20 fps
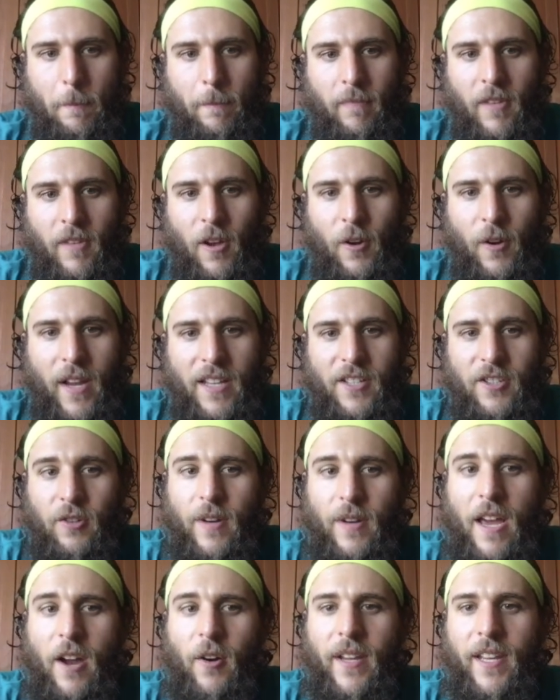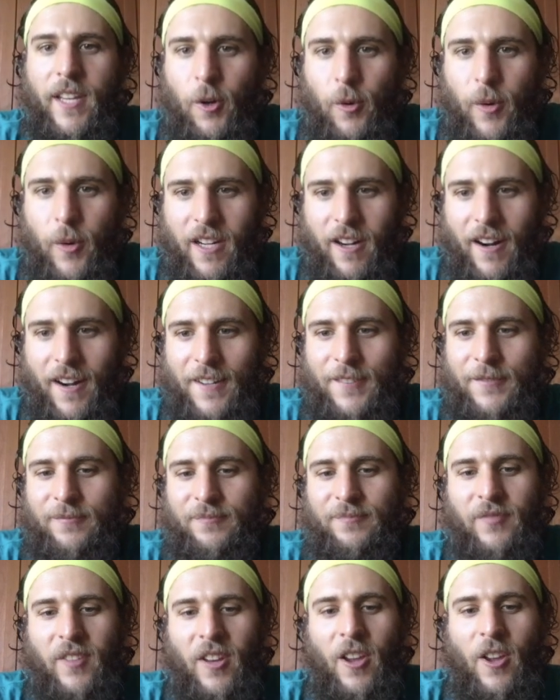Okay, so now here we are.
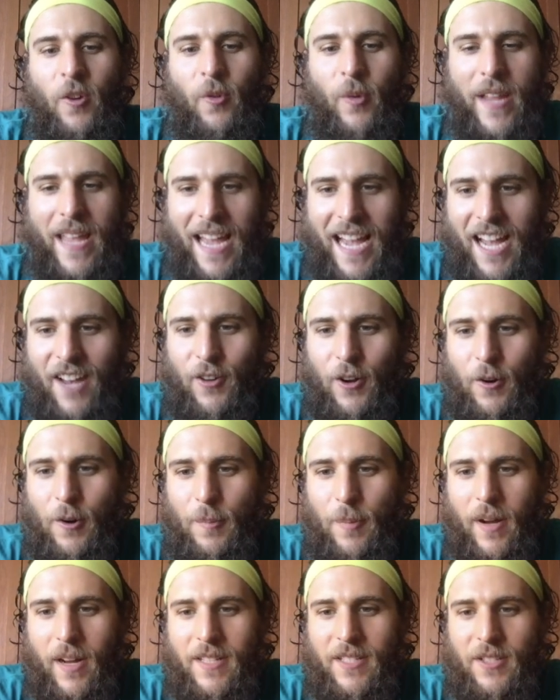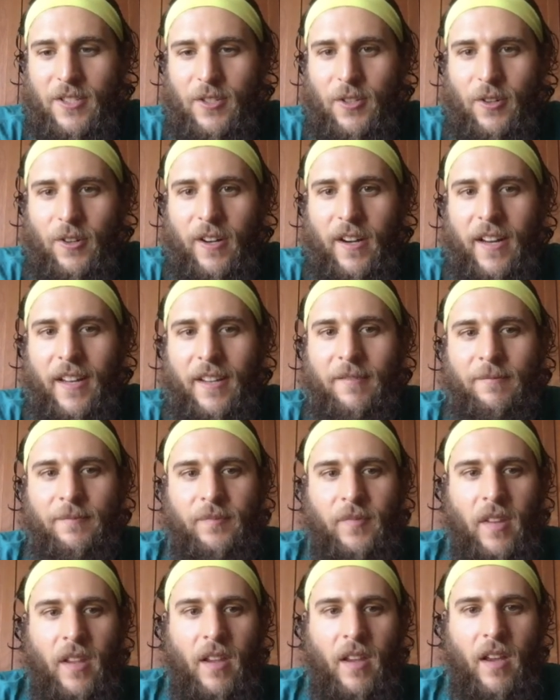We have our repository,
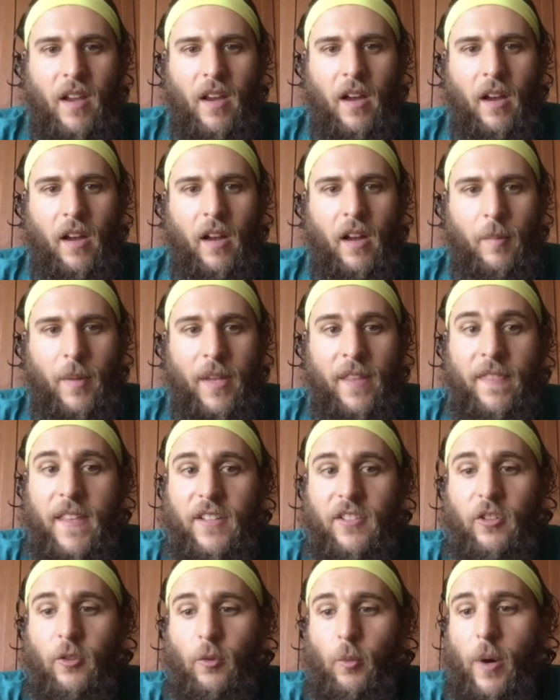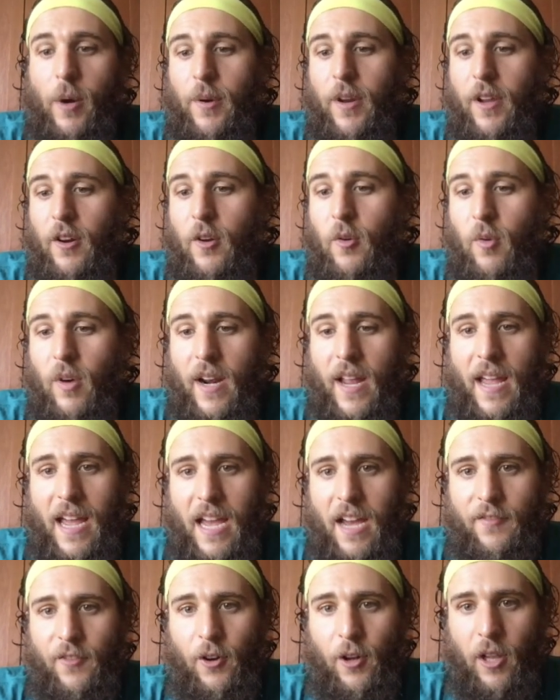and this is where we're going to want to
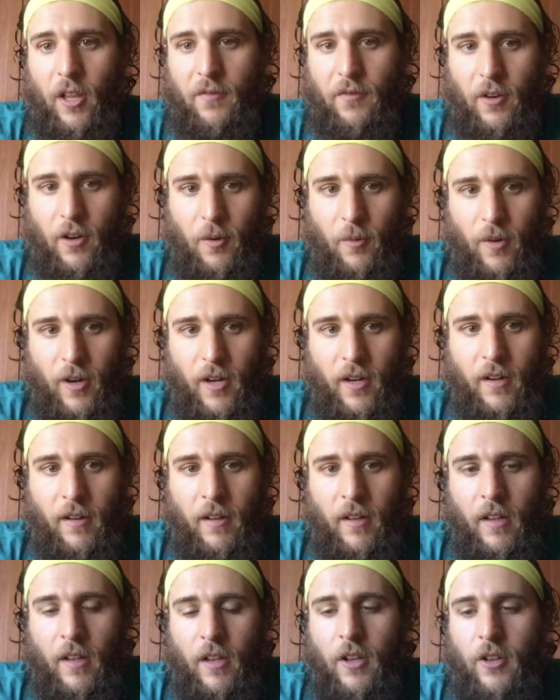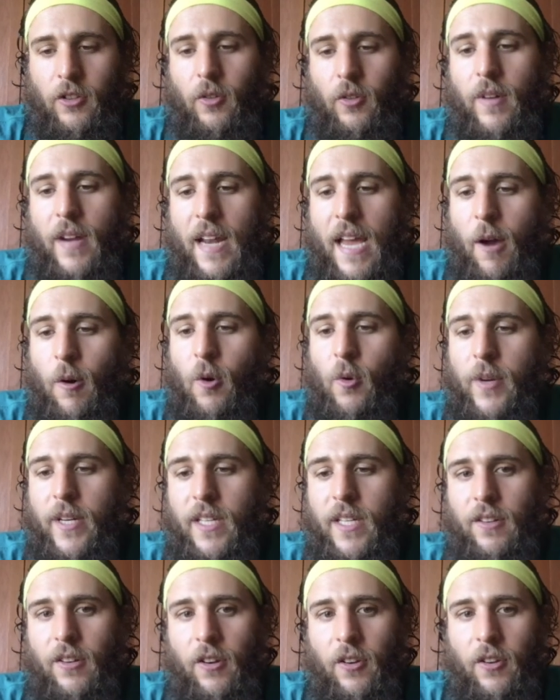have all of our work. So now what we
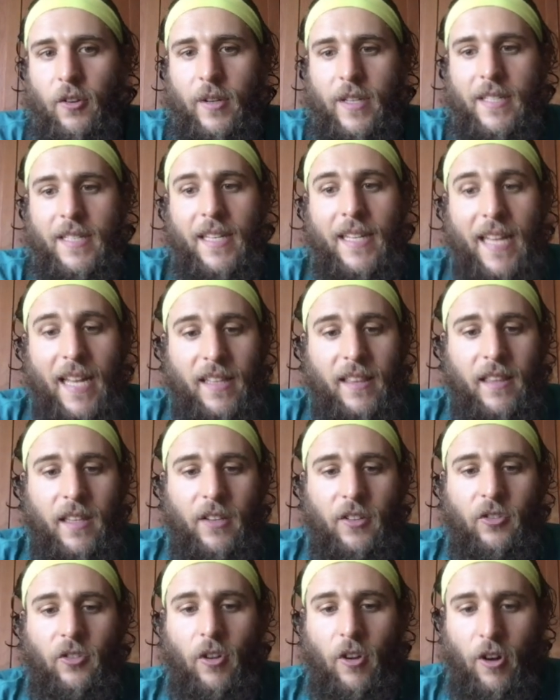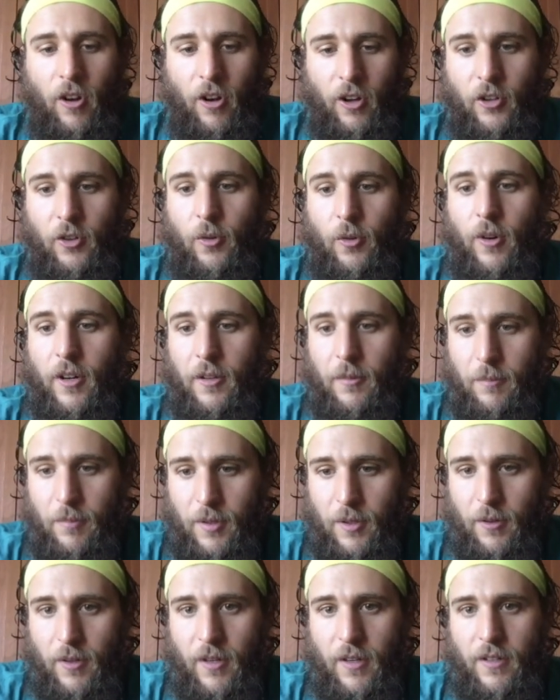need to do is get this onto our
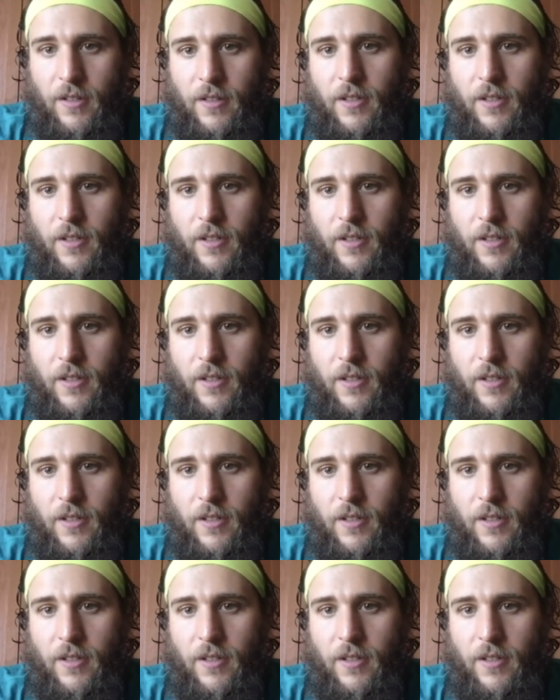computers.